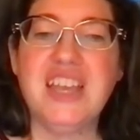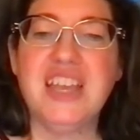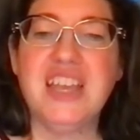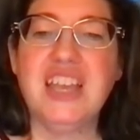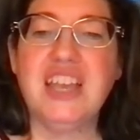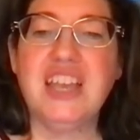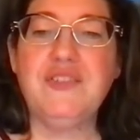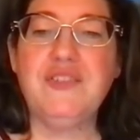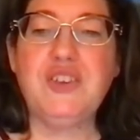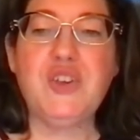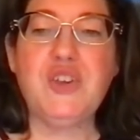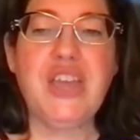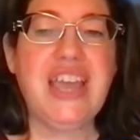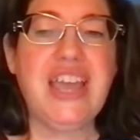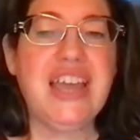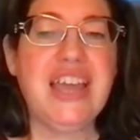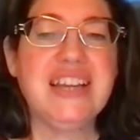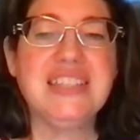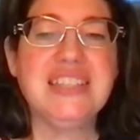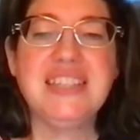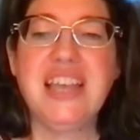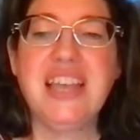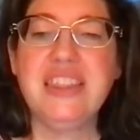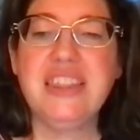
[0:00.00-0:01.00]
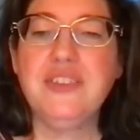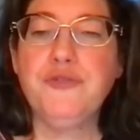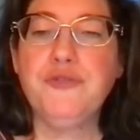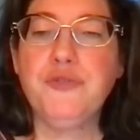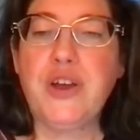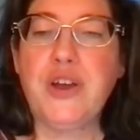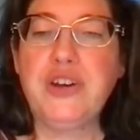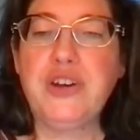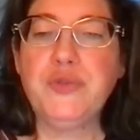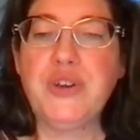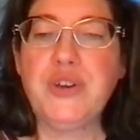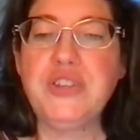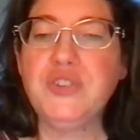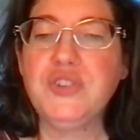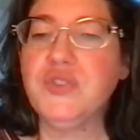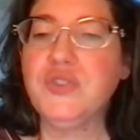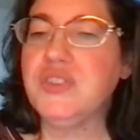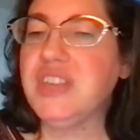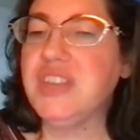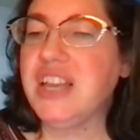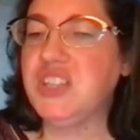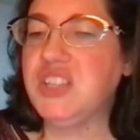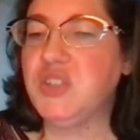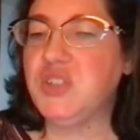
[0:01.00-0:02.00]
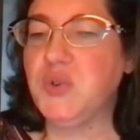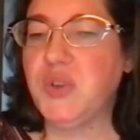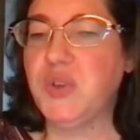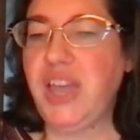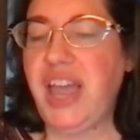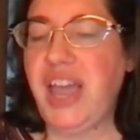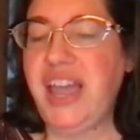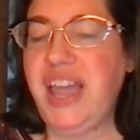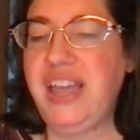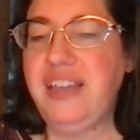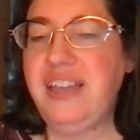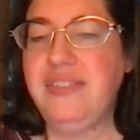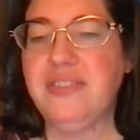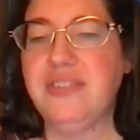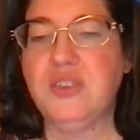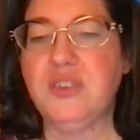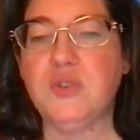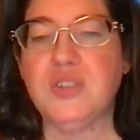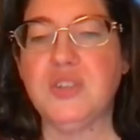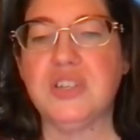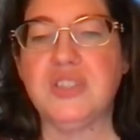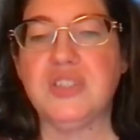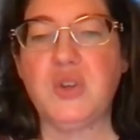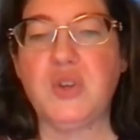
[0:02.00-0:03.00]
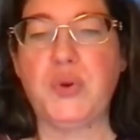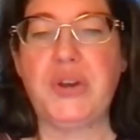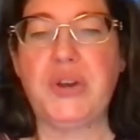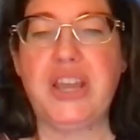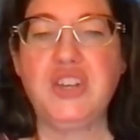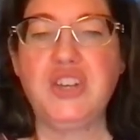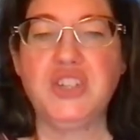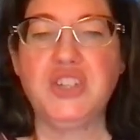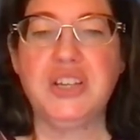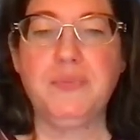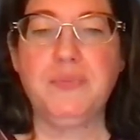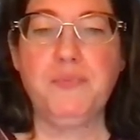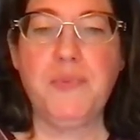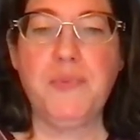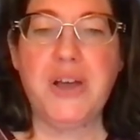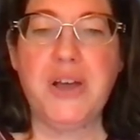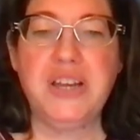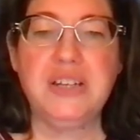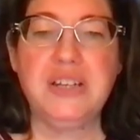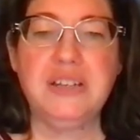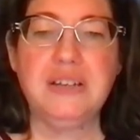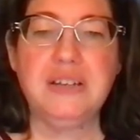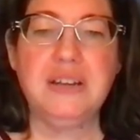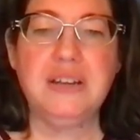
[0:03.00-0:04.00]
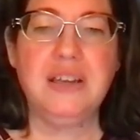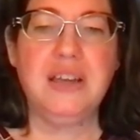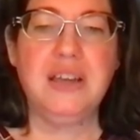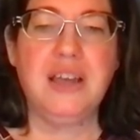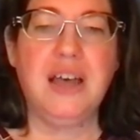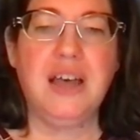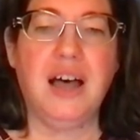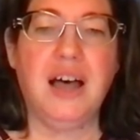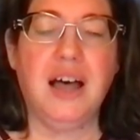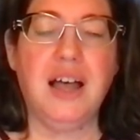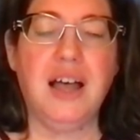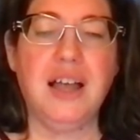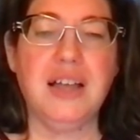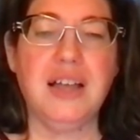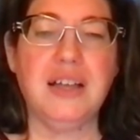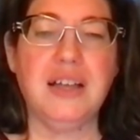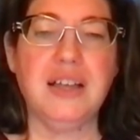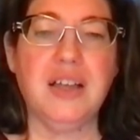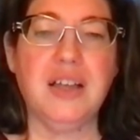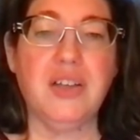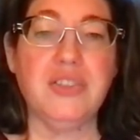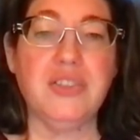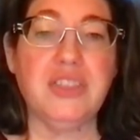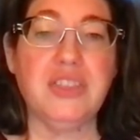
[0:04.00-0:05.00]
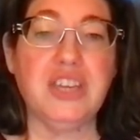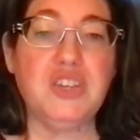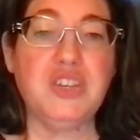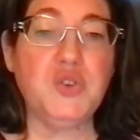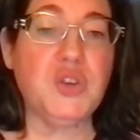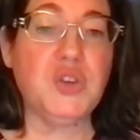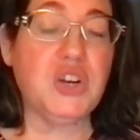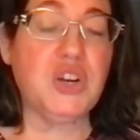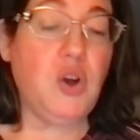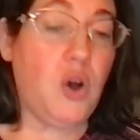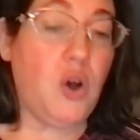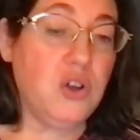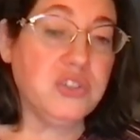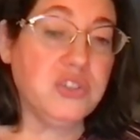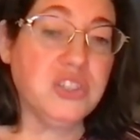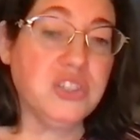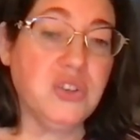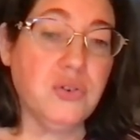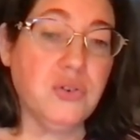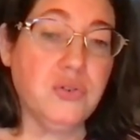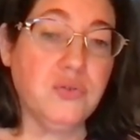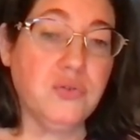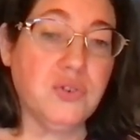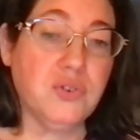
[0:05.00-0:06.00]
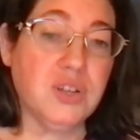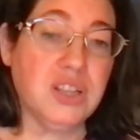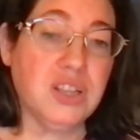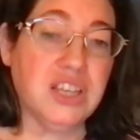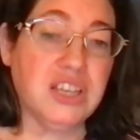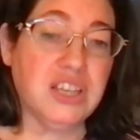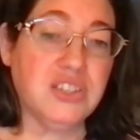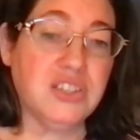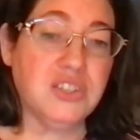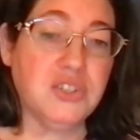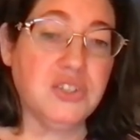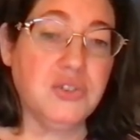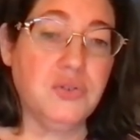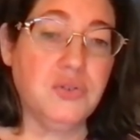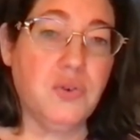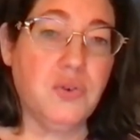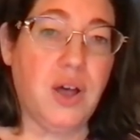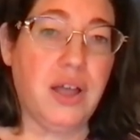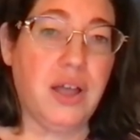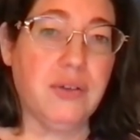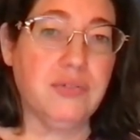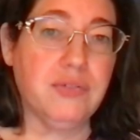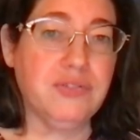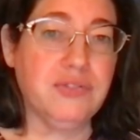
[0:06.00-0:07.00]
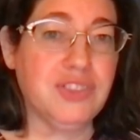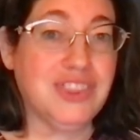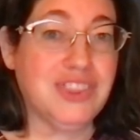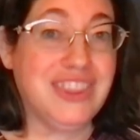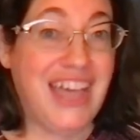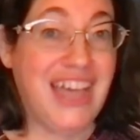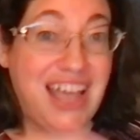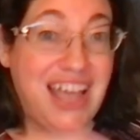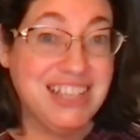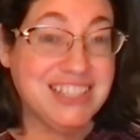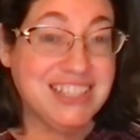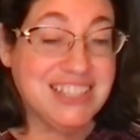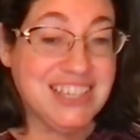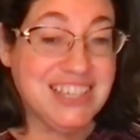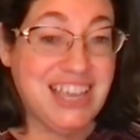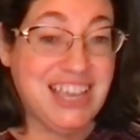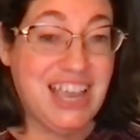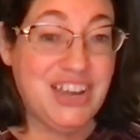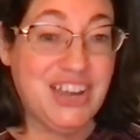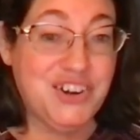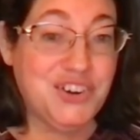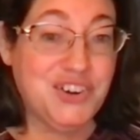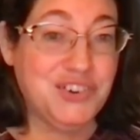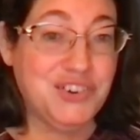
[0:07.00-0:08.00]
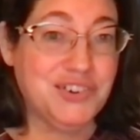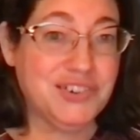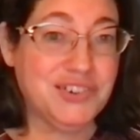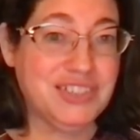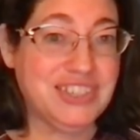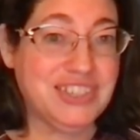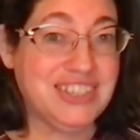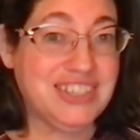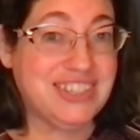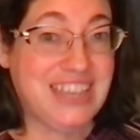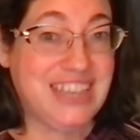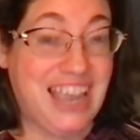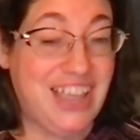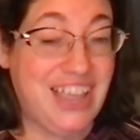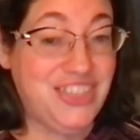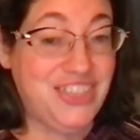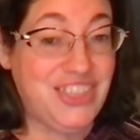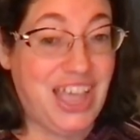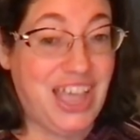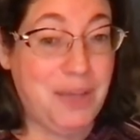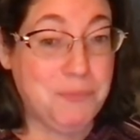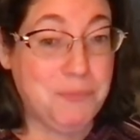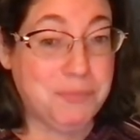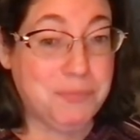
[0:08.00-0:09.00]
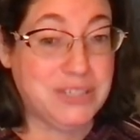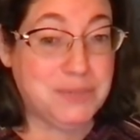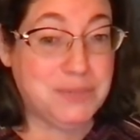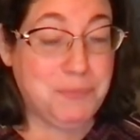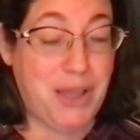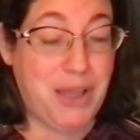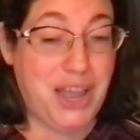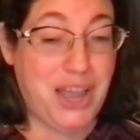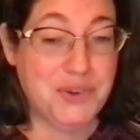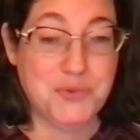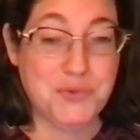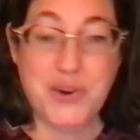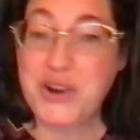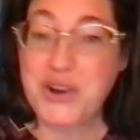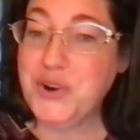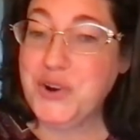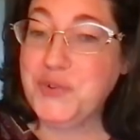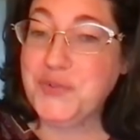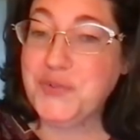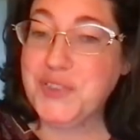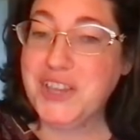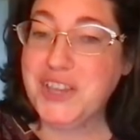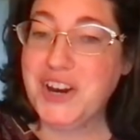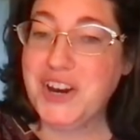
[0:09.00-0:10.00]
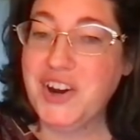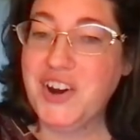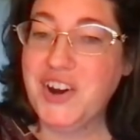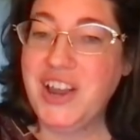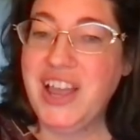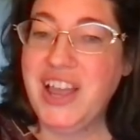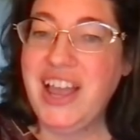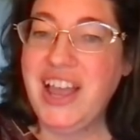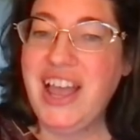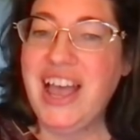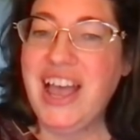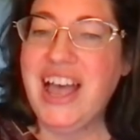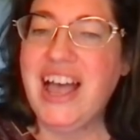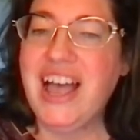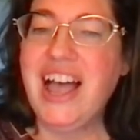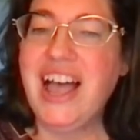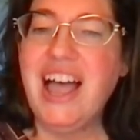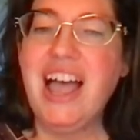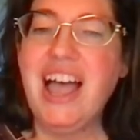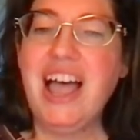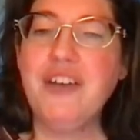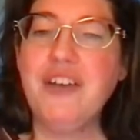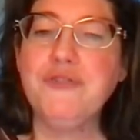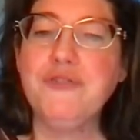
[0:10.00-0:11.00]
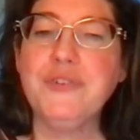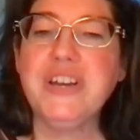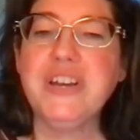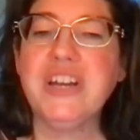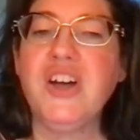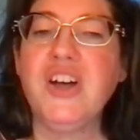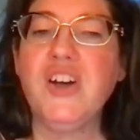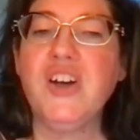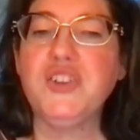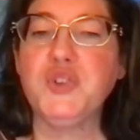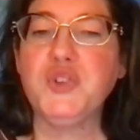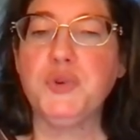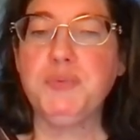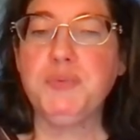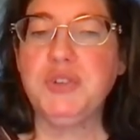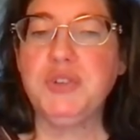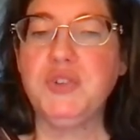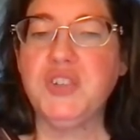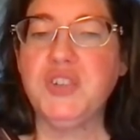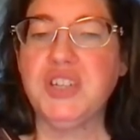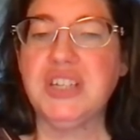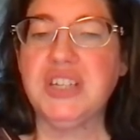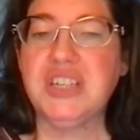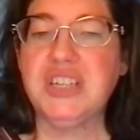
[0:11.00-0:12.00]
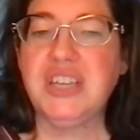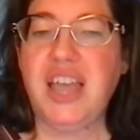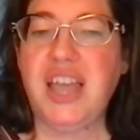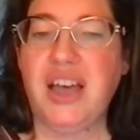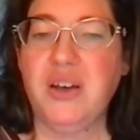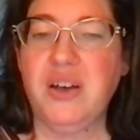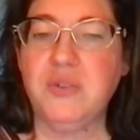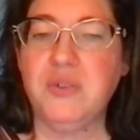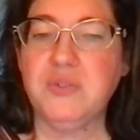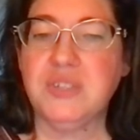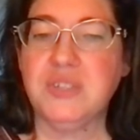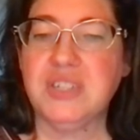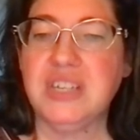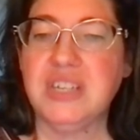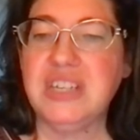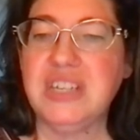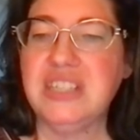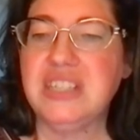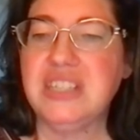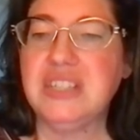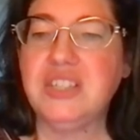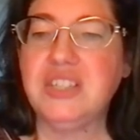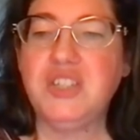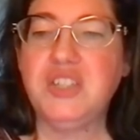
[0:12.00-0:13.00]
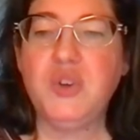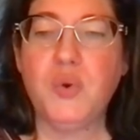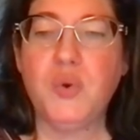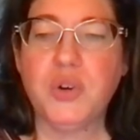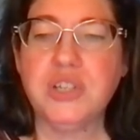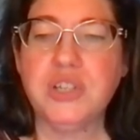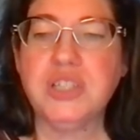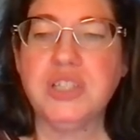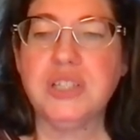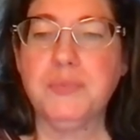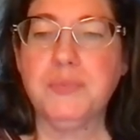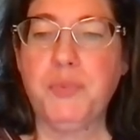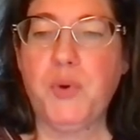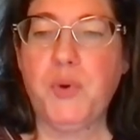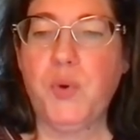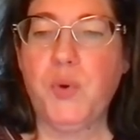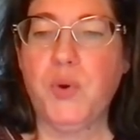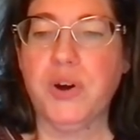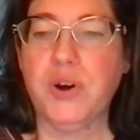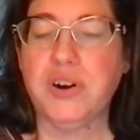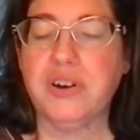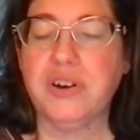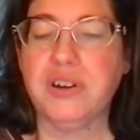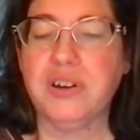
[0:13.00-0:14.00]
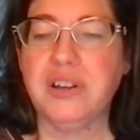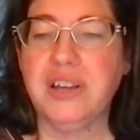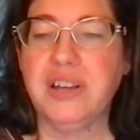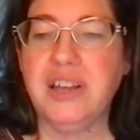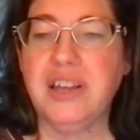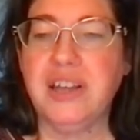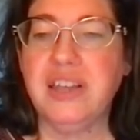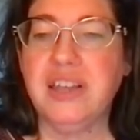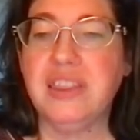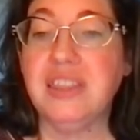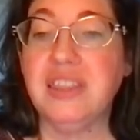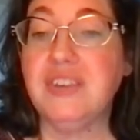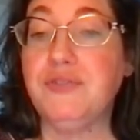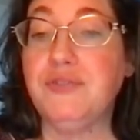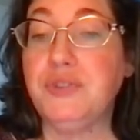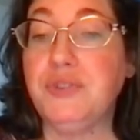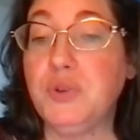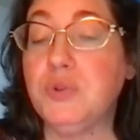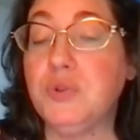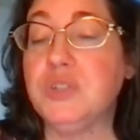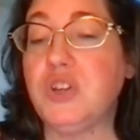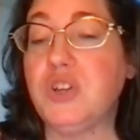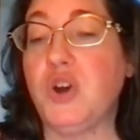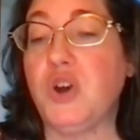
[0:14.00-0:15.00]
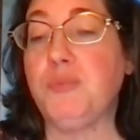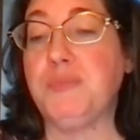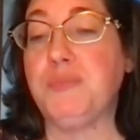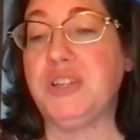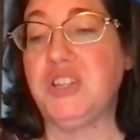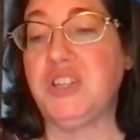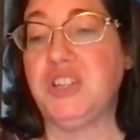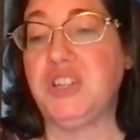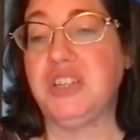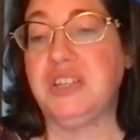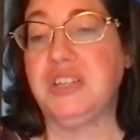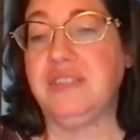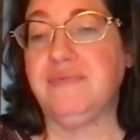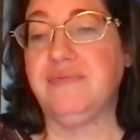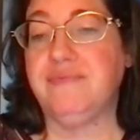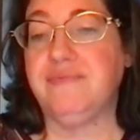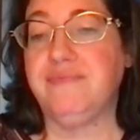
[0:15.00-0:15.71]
If you can't attend the fundraiser, that's okay. There's a donation button uh, that you can also click to On uh, that scanner, scan that spot right over there. Every contribution counts, and it's your support that fuels our mission.